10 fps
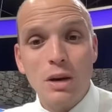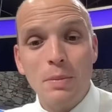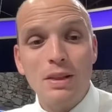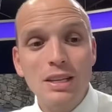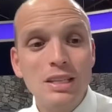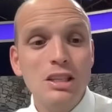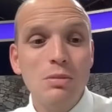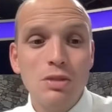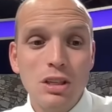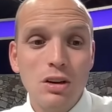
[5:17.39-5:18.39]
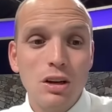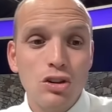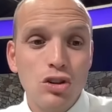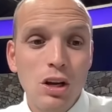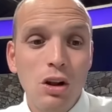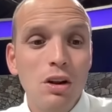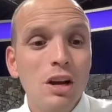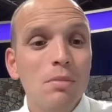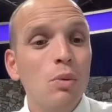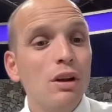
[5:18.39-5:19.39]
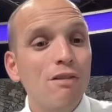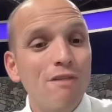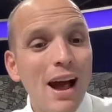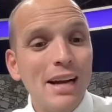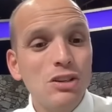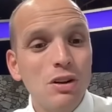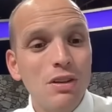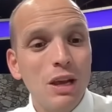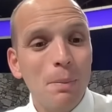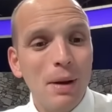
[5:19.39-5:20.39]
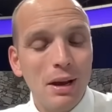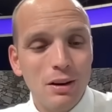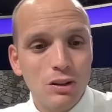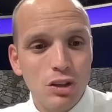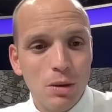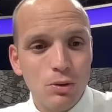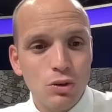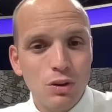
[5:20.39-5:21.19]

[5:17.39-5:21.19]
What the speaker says: I mean, this is some serious chill, but when you factor in the apparent temperature,